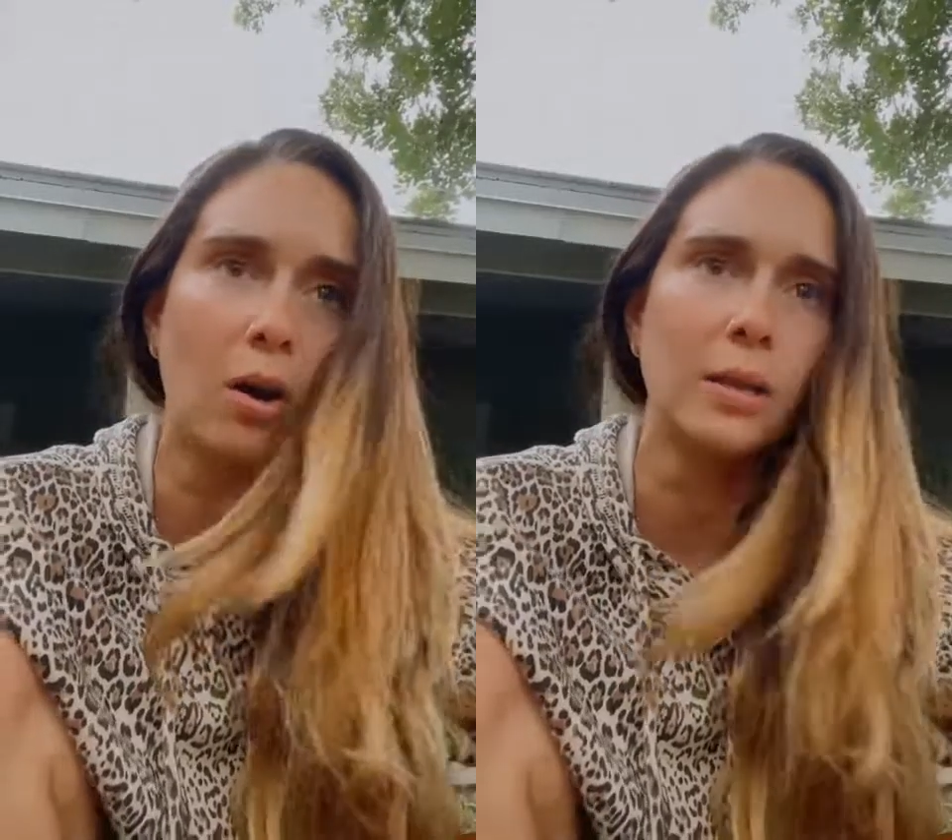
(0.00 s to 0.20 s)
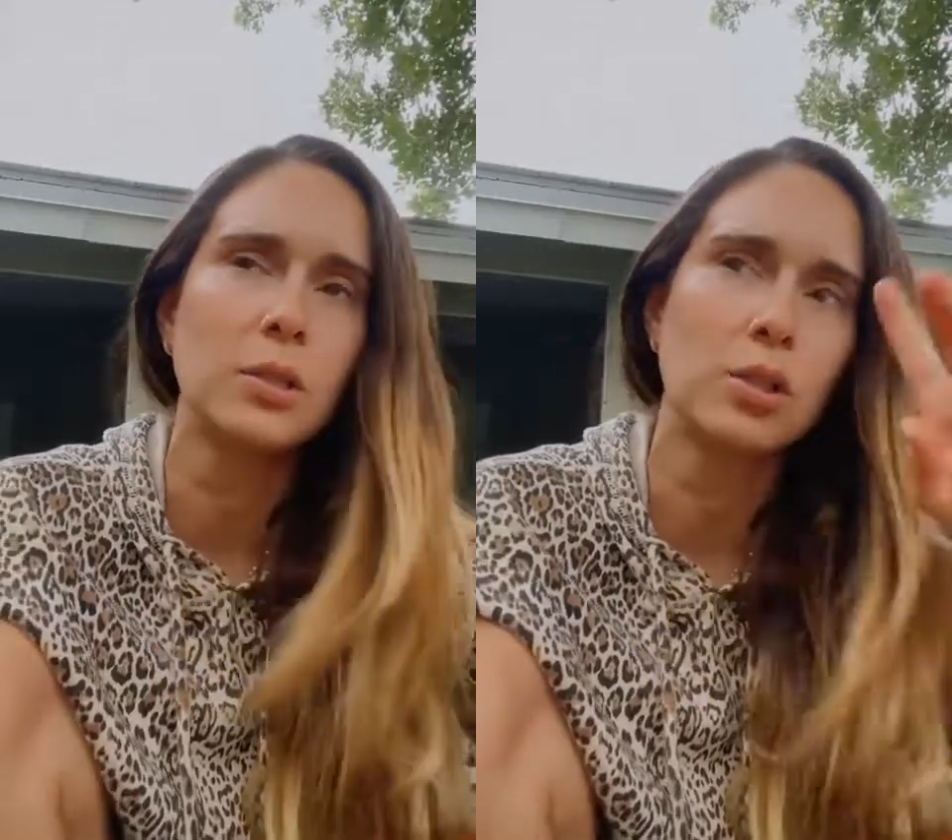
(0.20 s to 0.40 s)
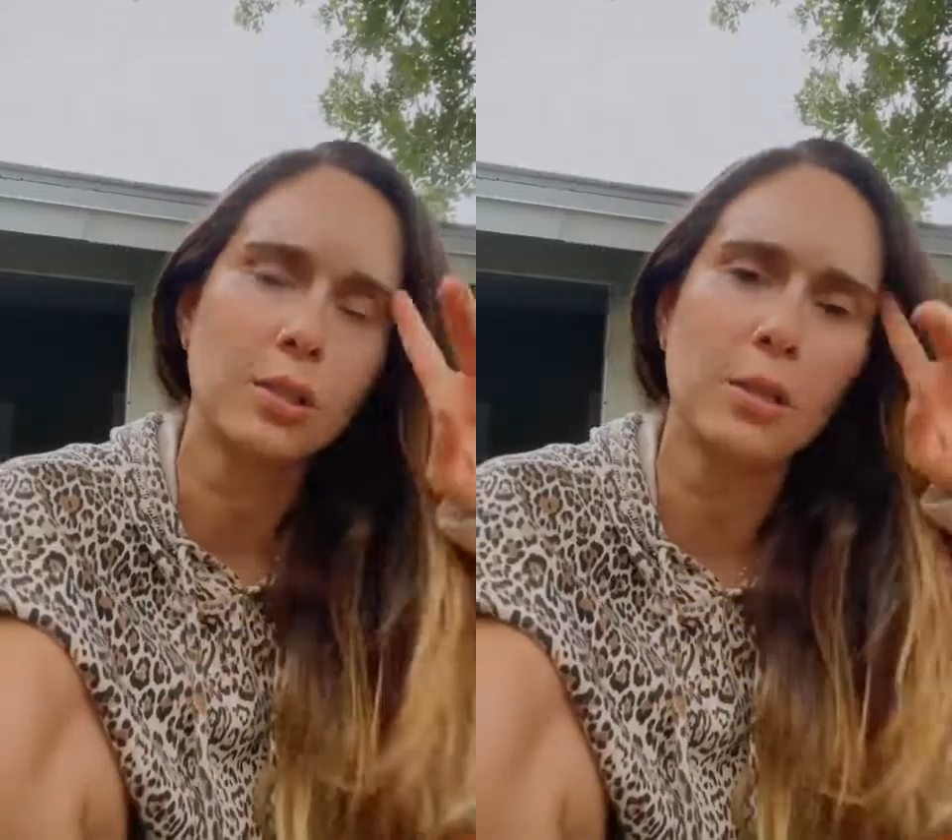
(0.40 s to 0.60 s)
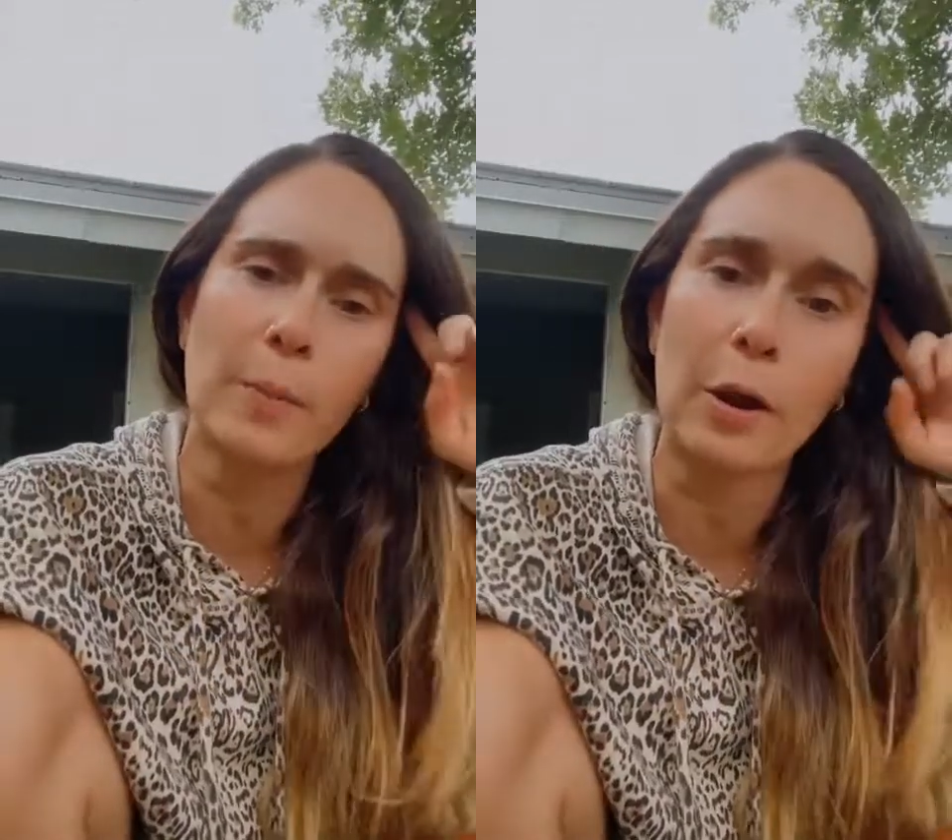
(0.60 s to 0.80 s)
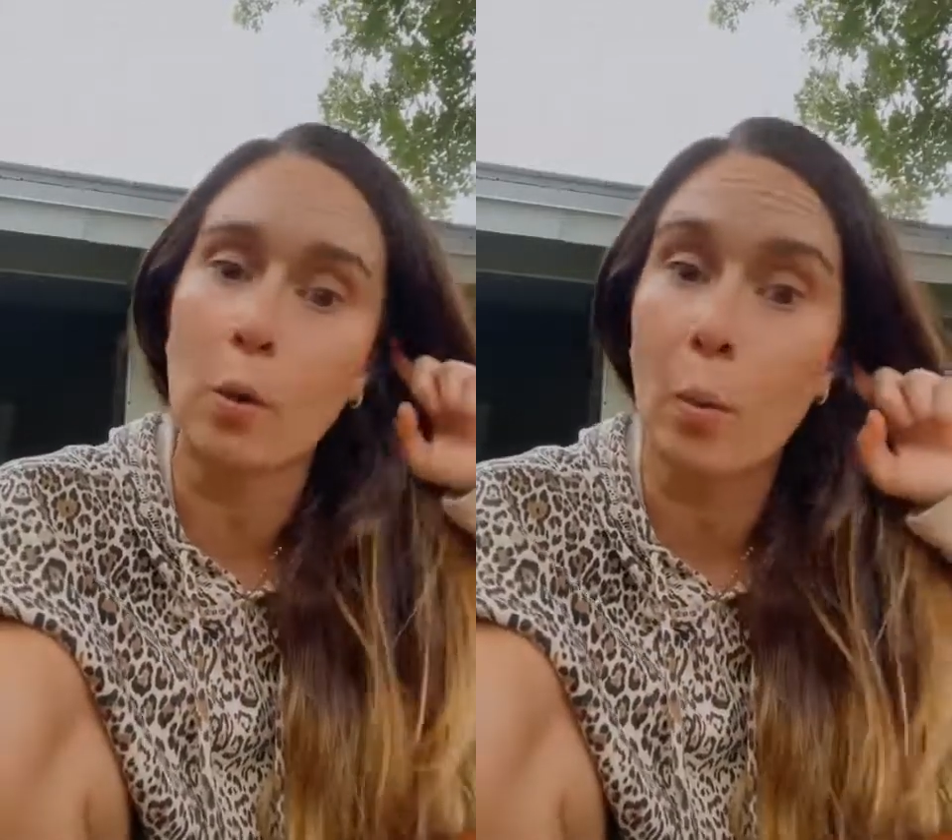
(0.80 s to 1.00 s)
It's just
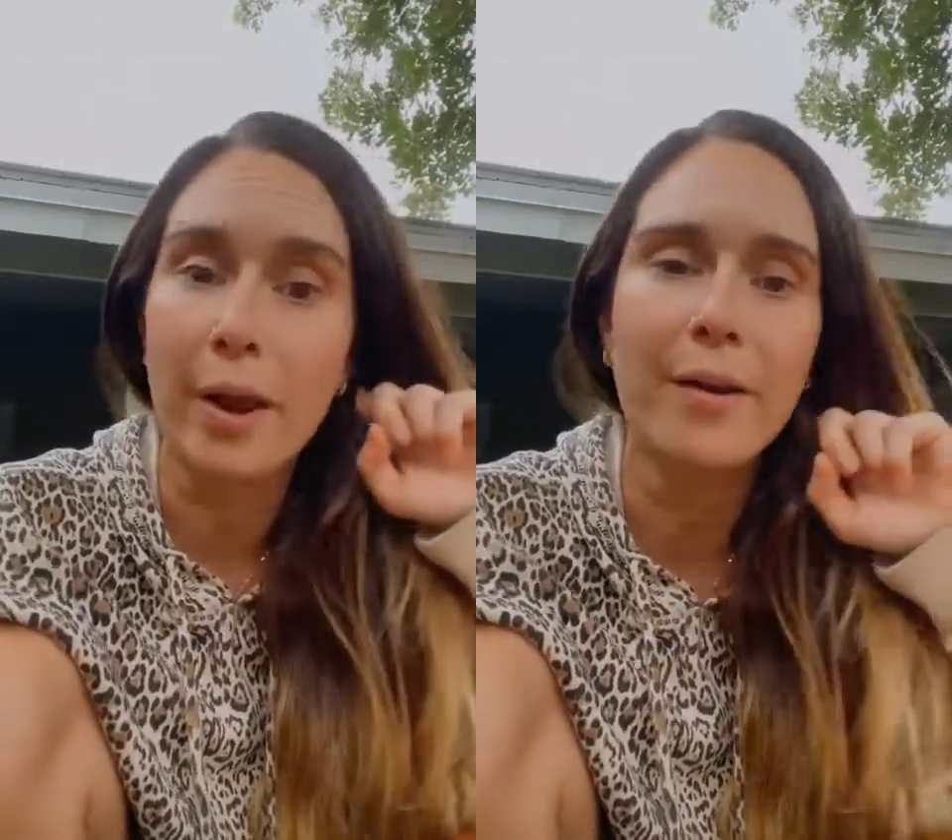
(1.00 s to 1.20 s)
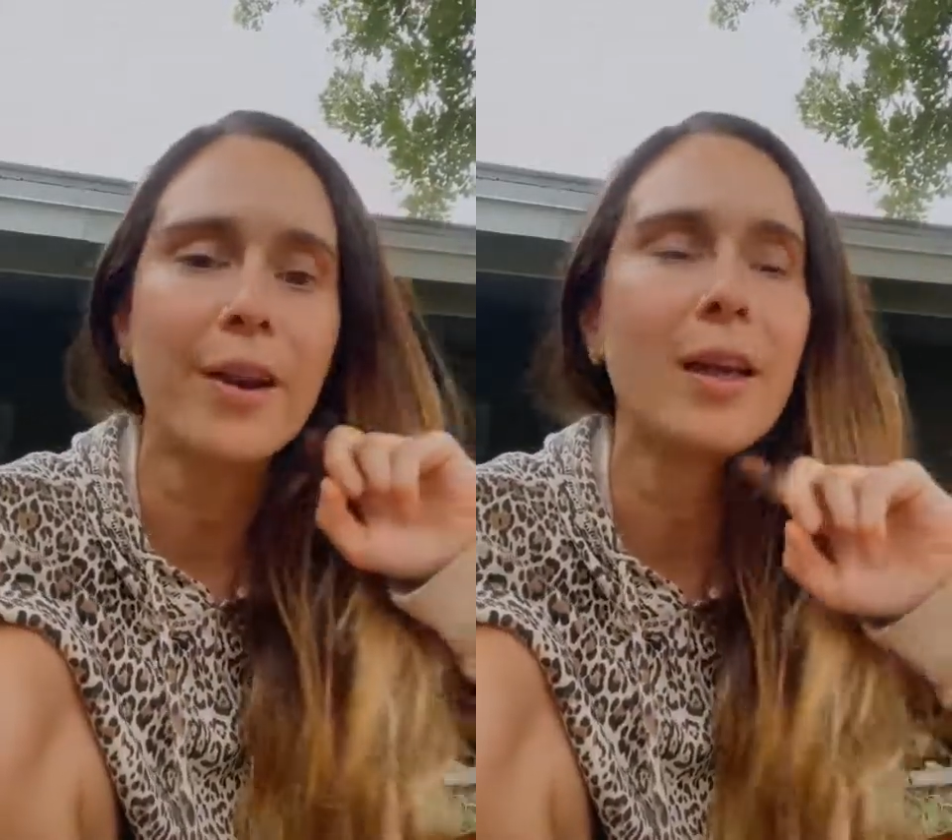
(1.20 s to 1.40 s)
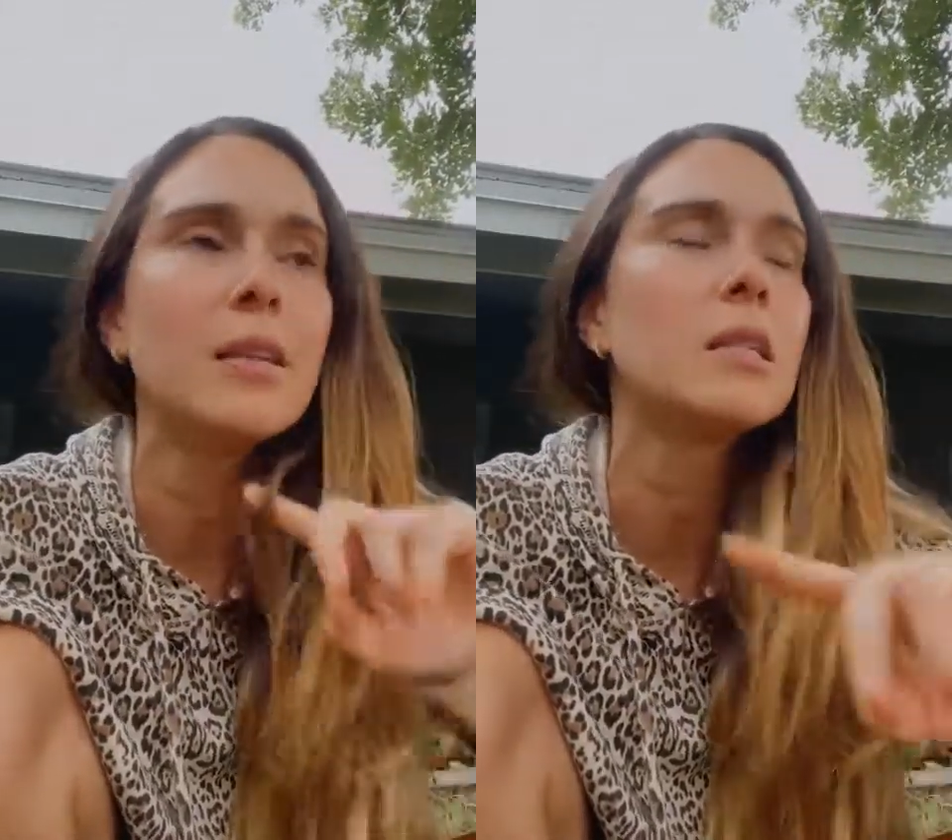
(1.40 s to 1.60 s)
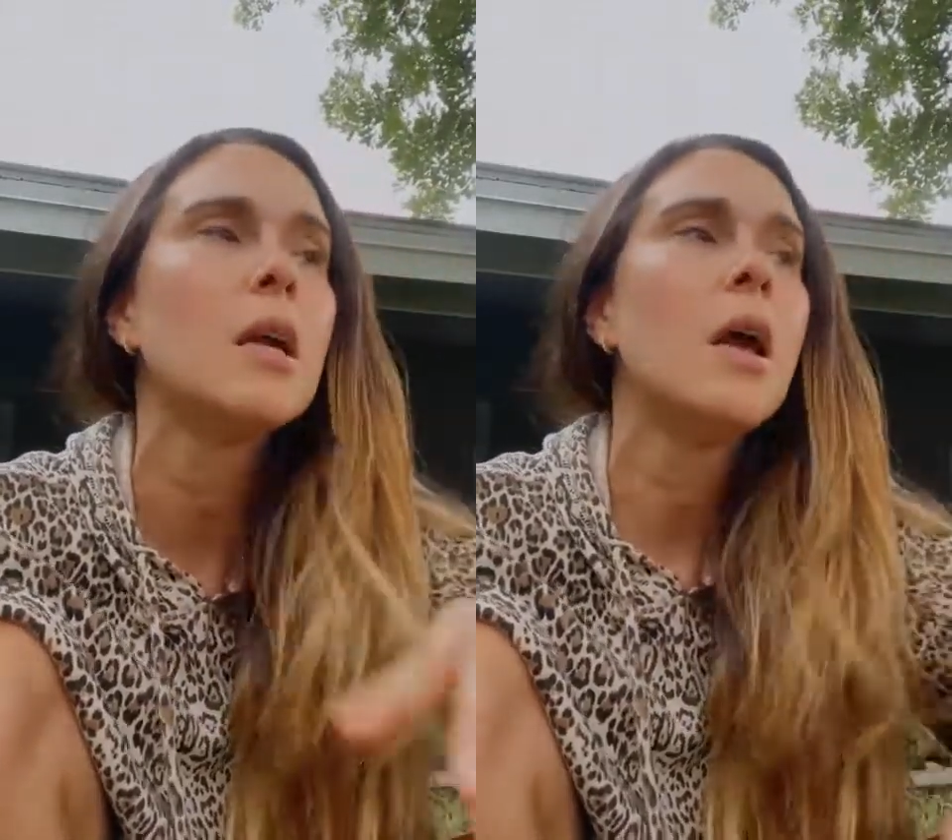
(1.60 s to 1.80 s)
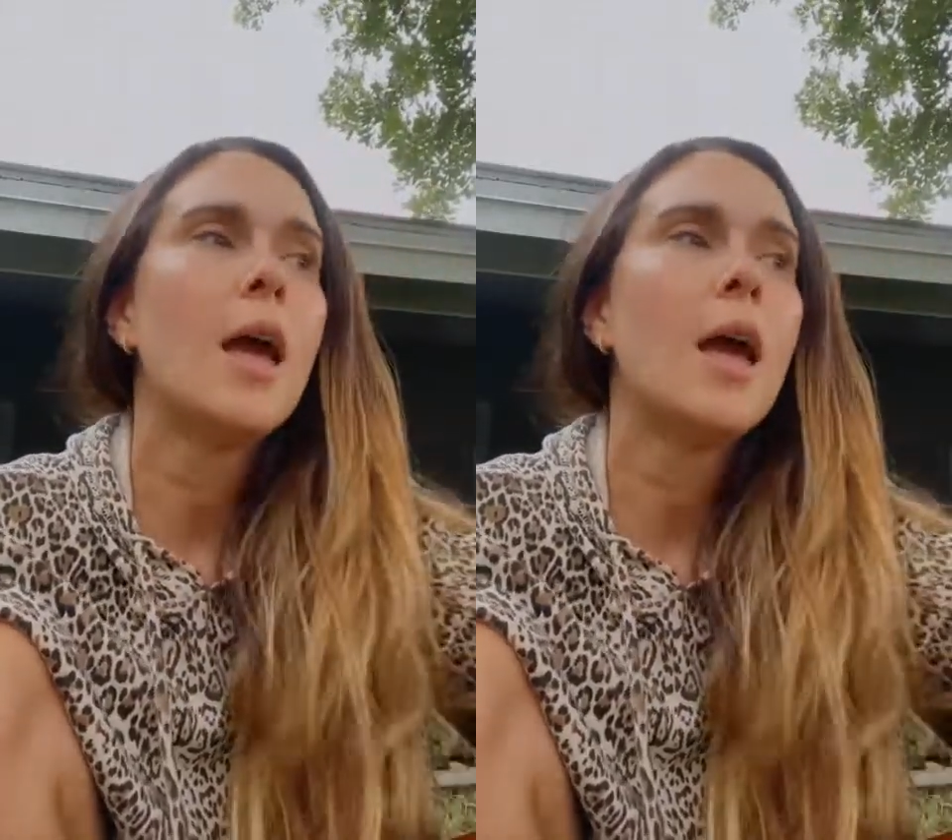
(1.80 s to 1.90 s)
about awareness